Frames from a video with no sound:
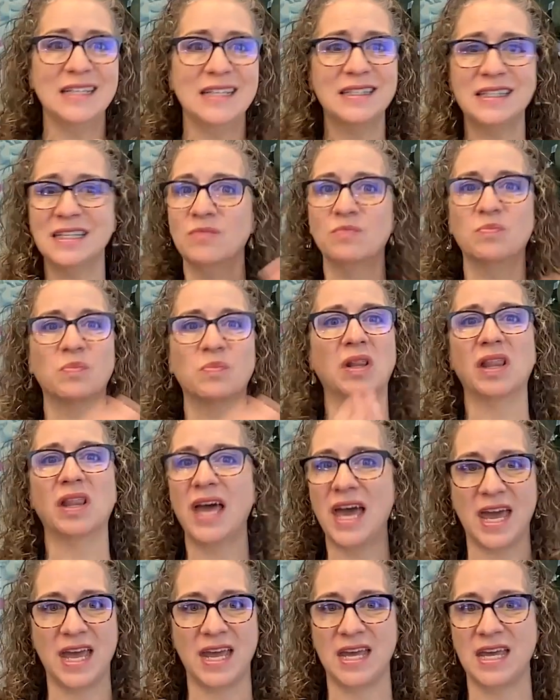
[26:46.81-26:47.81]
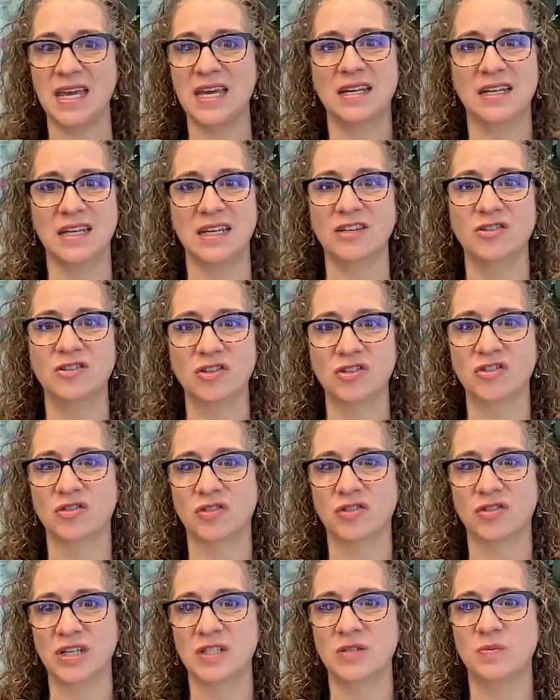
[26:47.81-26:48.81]
It's in play in
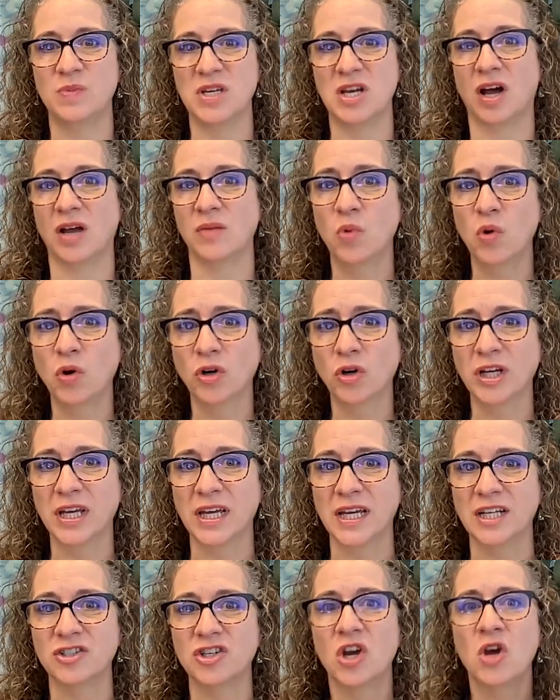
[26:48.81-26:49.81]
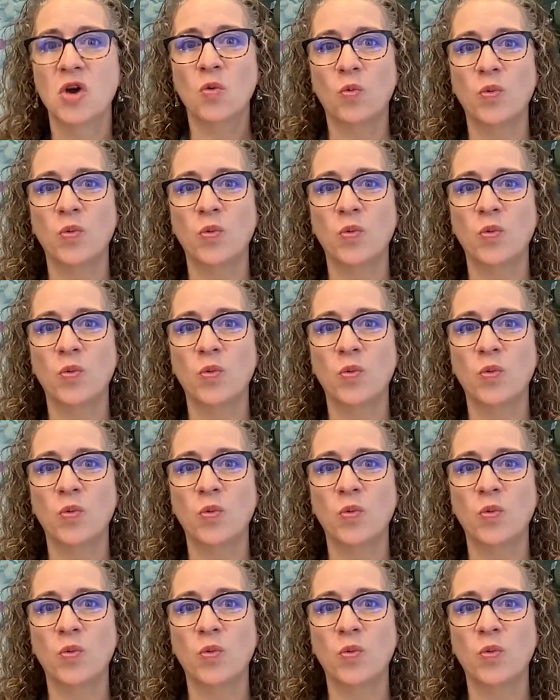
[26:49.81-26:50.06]
industries beyond mortgage.